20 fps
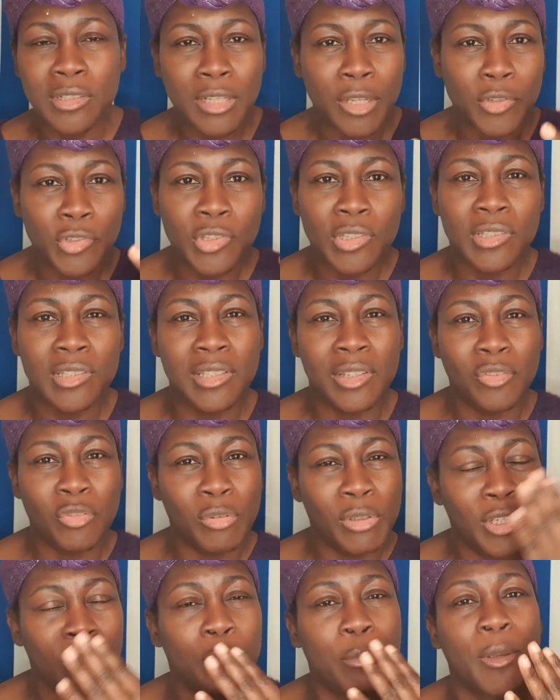lotions that are a
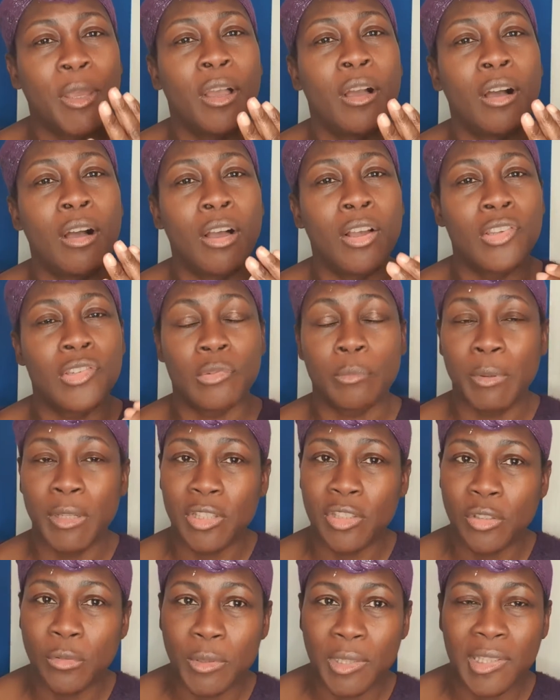little bit harsh, a
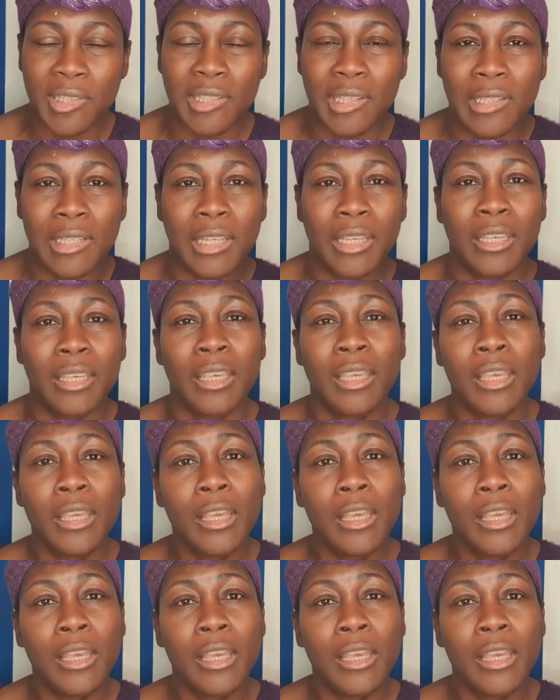bit too acidic,